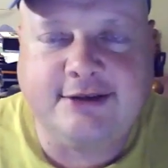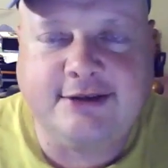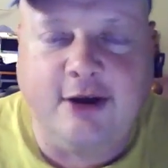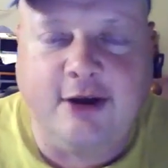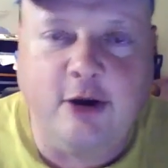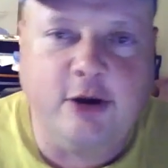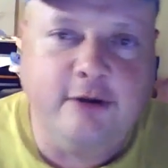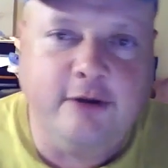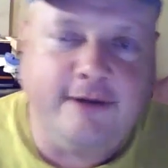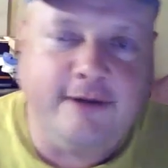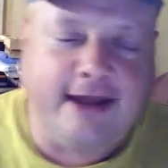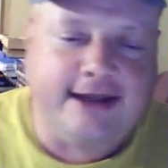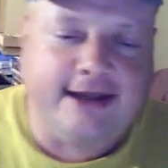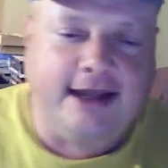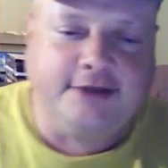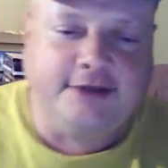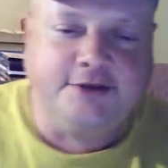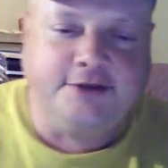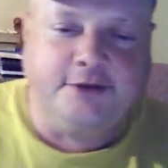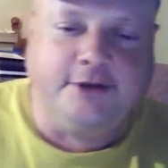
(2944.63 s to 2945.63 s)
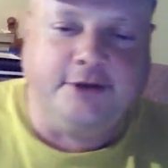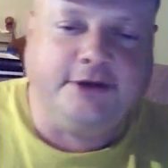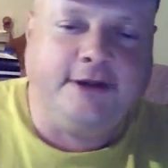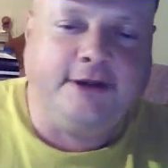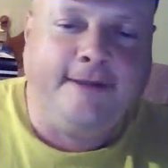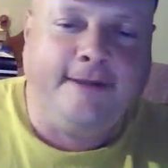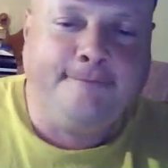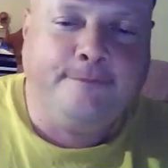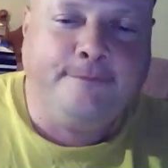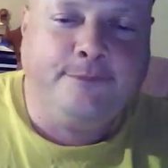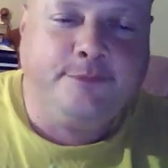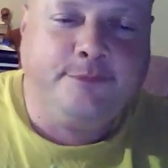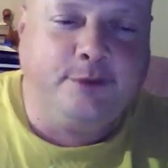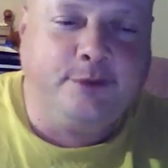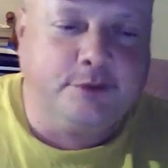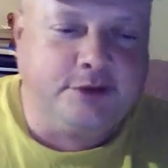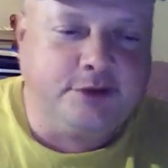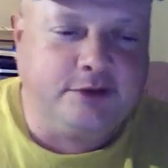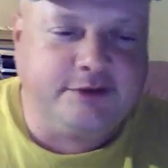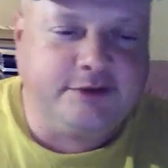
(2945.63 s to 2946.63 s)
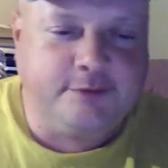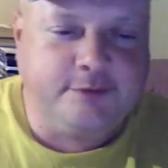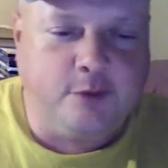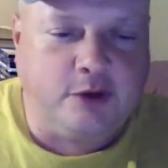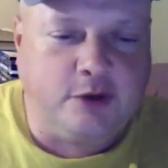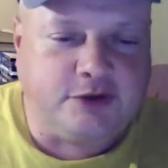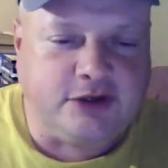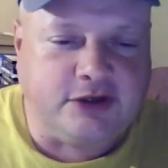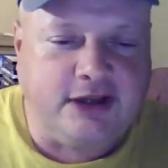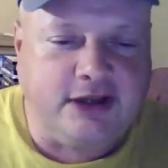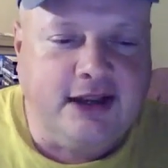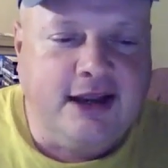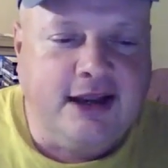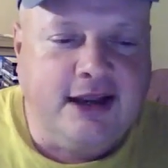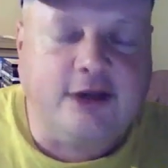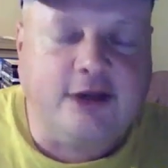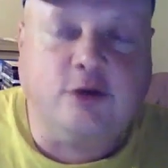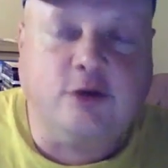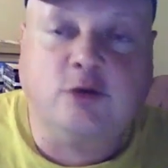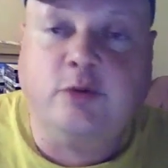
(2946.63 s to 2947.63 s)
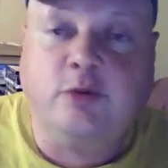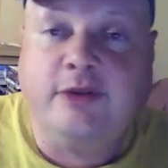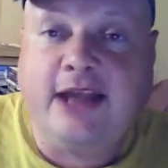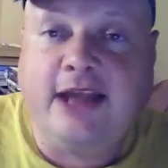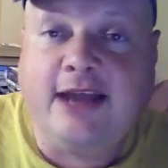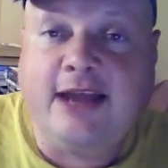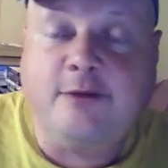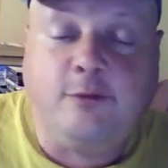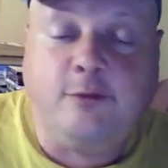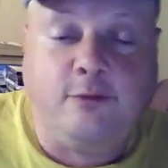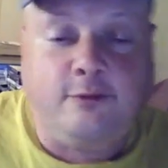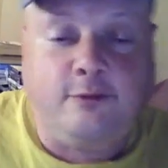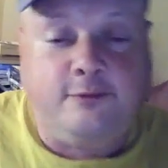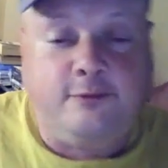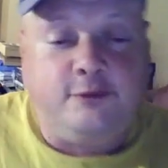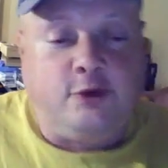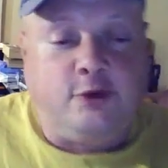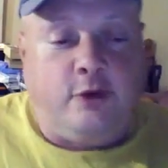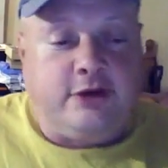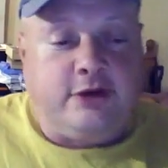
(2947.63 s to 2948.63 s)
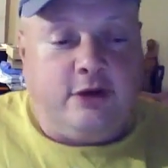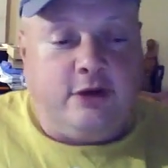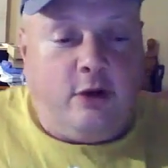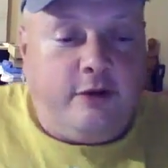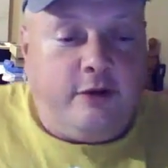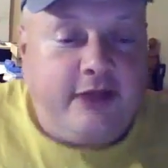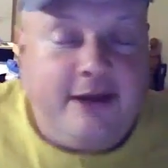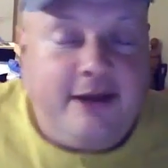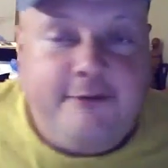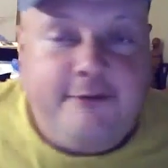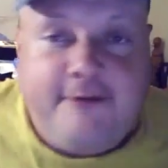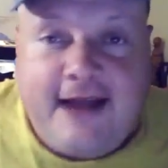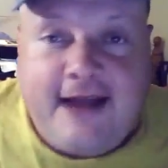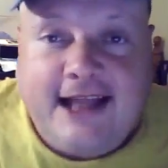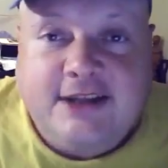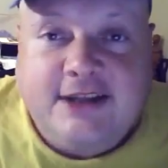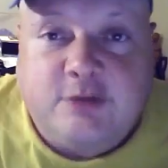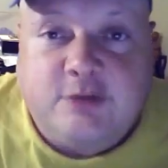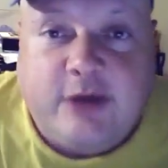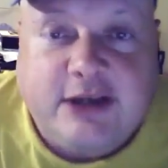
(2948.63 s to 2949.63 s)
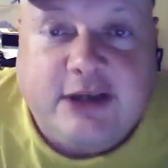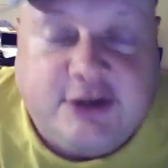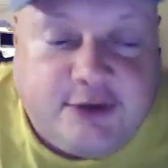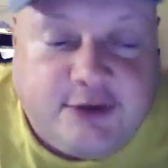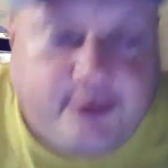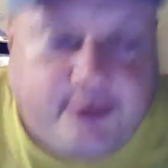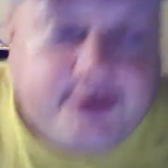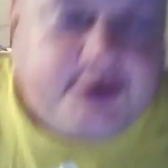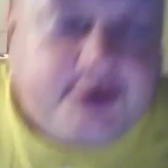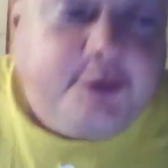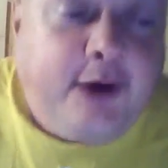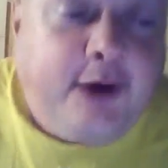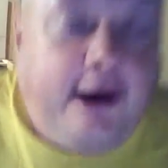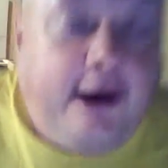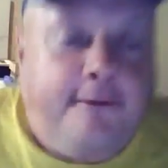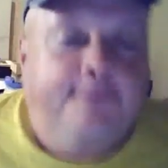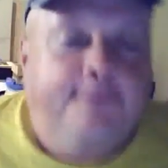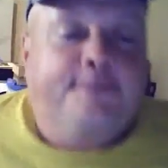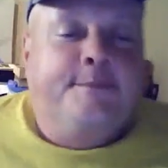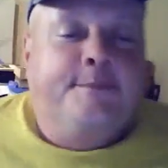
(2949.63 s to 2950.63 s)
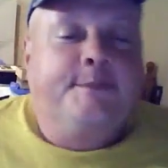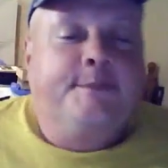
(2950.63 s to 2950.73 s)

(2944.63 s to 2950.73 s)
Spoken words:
Sargon of Akkad joined, Paul Joseph Watson. And of course, when they joined, a lot of their fans went and joined as well.